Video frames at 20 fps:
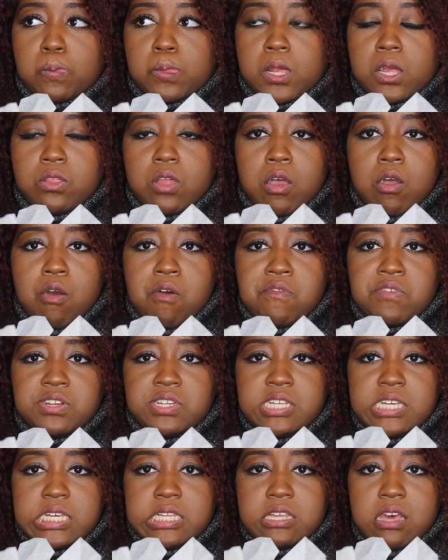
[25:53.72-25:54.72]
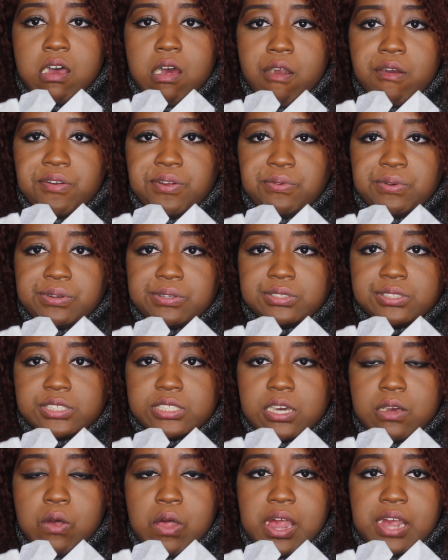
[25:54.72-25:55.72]
like overseas had already went on
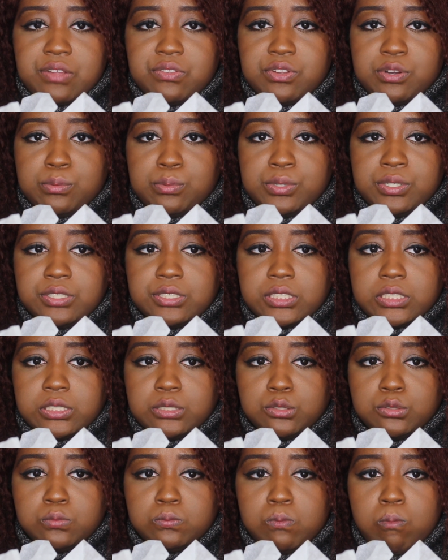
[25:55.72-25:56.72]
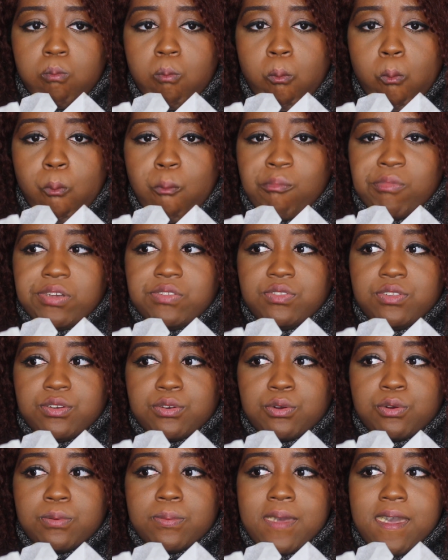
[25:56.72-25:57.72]
sale and had their pre-sales, and
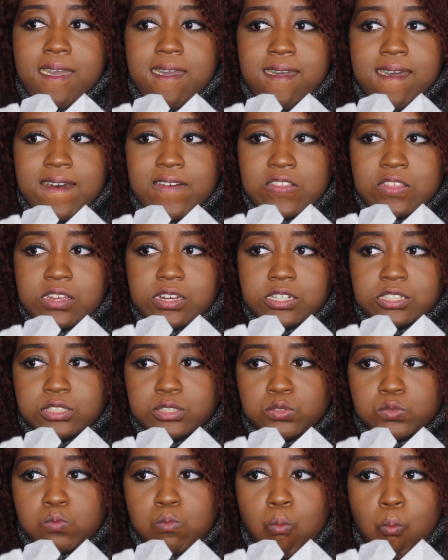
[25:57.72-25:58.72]
then Group A had theirs,